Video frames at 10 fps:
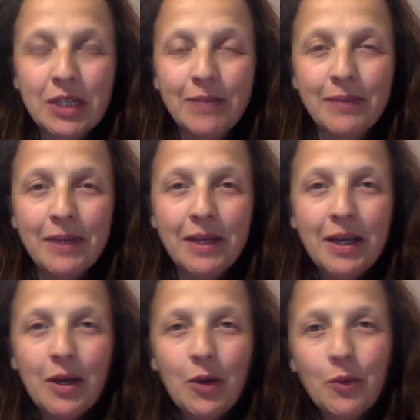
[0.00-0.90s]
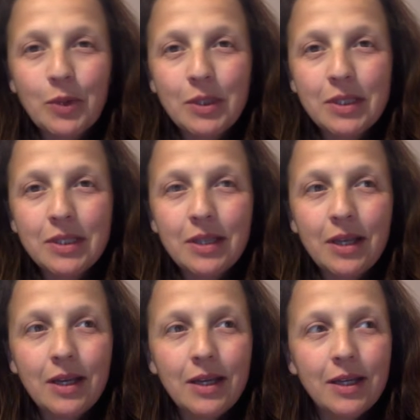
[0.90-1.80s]
him was
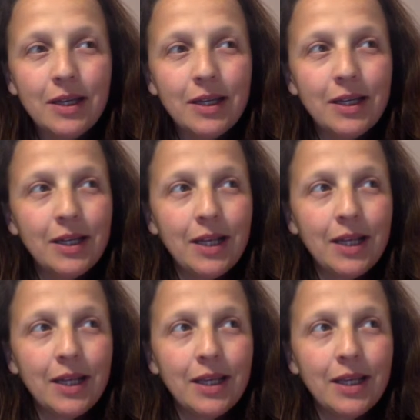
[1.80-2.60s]
uh, like